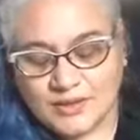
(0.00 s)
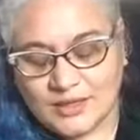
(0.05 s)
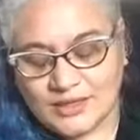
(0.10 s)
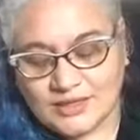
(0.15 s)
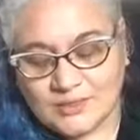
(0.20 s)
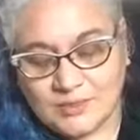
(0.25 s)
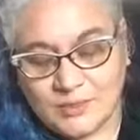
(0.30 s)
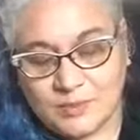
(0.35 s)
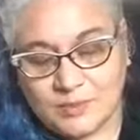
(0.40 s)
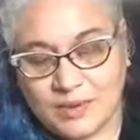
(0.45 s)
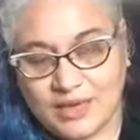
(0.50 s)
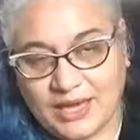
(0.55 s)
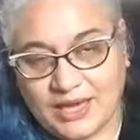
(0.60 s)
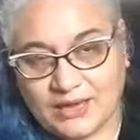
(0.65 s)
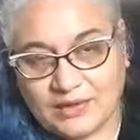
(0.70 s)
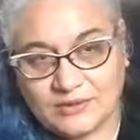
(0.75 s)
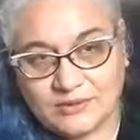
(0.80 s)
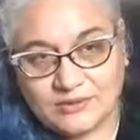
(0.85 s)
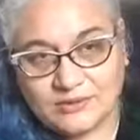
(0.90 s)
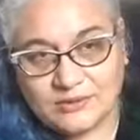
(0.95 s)
As we
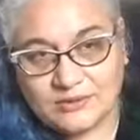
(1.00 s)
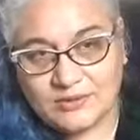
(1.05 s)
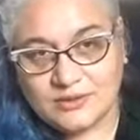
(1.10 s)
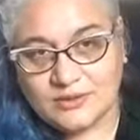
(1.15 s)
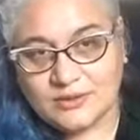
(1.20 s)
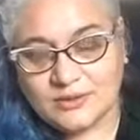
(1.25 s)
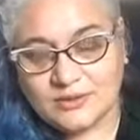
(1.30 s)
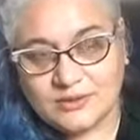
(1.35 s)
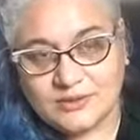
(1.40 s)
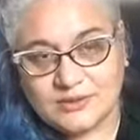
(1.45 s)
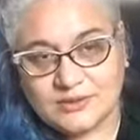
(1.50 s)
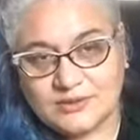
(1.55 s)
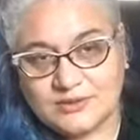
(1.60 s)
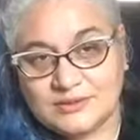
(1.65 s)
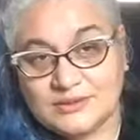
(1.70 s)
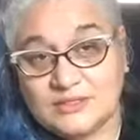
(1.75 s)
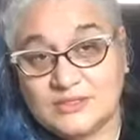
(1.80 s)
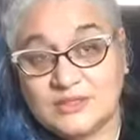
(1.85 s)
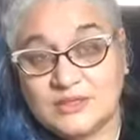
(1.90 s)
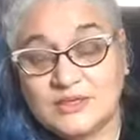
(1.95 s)
paddle
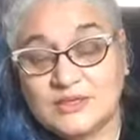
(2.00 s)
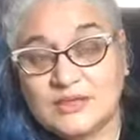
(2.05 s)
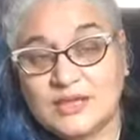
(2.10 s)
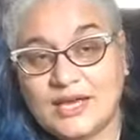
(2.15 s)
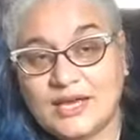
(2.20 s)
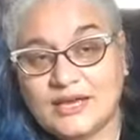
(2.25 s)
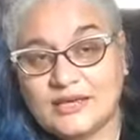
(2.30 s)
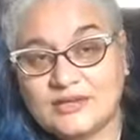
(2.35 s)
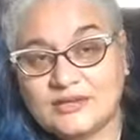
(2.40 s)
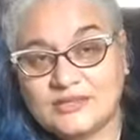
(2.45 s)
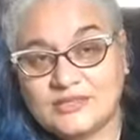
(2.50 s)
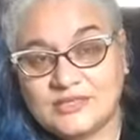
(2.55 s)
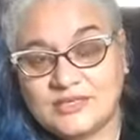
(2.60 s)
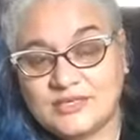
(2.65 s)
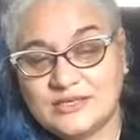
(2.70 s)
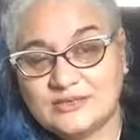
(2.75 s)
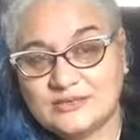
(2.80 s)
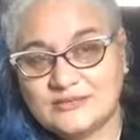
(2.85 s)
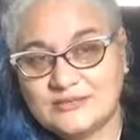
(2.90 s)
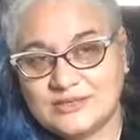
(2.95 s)
to align
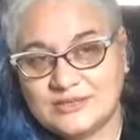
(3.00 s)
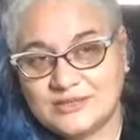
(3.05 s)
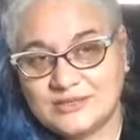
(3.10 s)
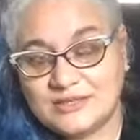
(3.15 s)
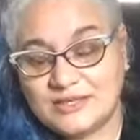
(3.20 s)
ourselves